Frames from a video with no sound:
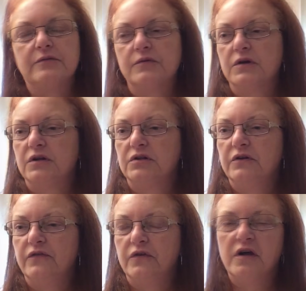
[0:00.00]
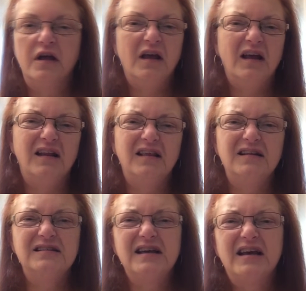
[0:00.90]
We're going to look for
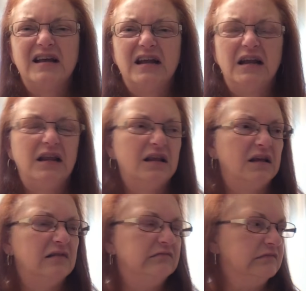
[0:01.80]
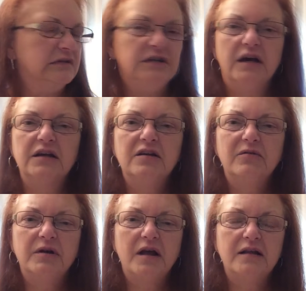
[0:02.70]
anything dead, anything yucky
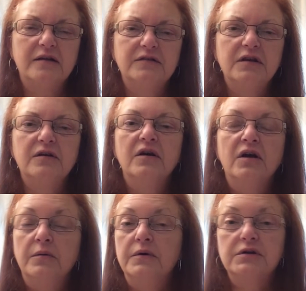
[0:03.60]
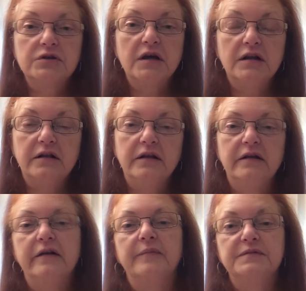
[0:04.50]
going on out there. We're going to try to clean
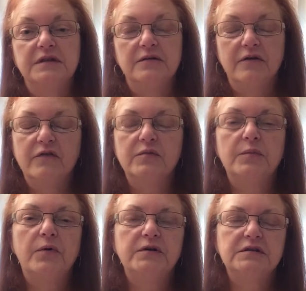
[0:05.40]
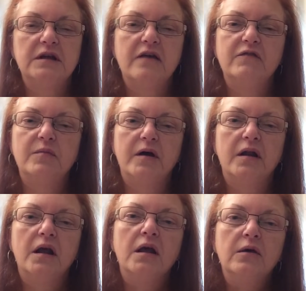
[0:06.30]
it up, stay away from the poison ivy, but
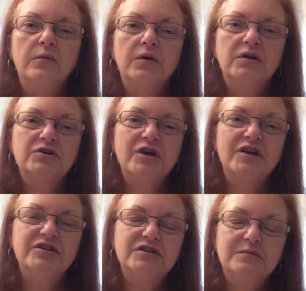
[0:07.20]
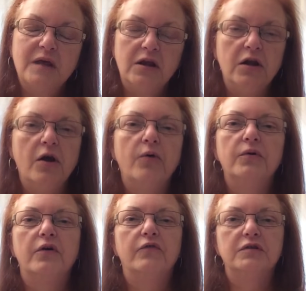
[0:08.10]
we're going to try to just make
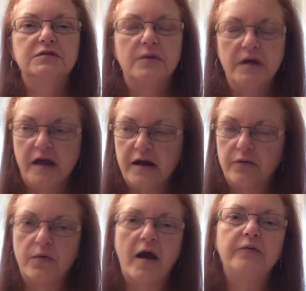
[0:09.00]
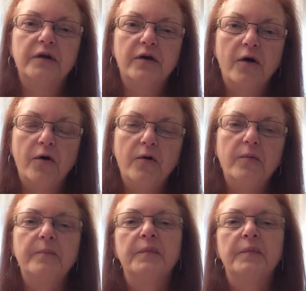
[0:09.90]
note of what's going on around our home.